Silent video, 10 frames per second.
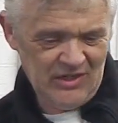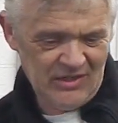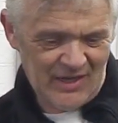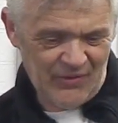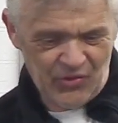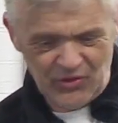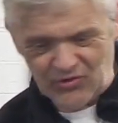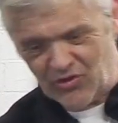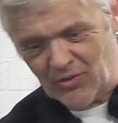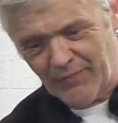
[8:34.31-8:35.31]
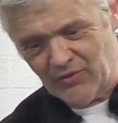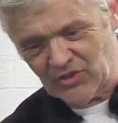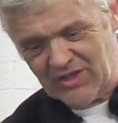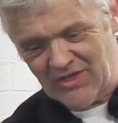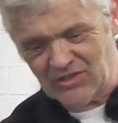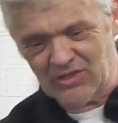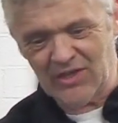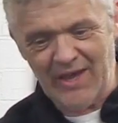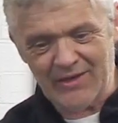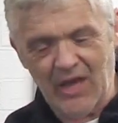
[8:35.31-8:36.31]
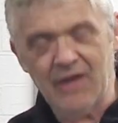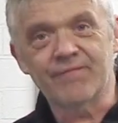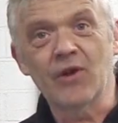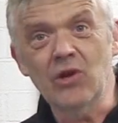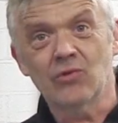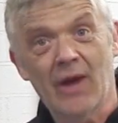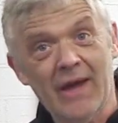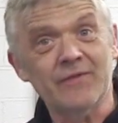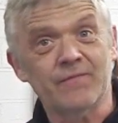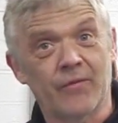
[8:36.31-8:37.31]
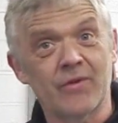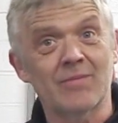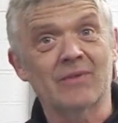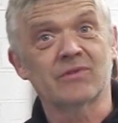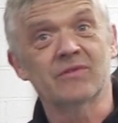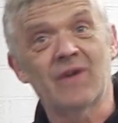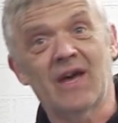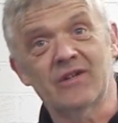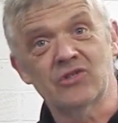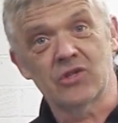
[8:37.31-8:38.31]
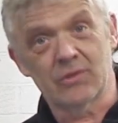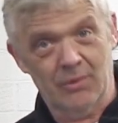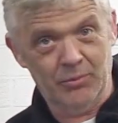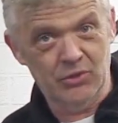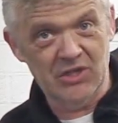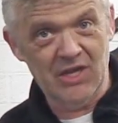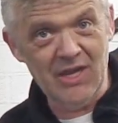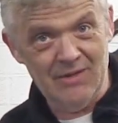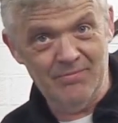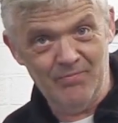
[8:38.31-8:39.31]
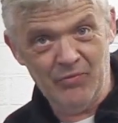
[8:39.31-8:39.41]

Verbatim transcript: Now the thing to do obviously is to get a flow rate for the amount of energy that we're putting in.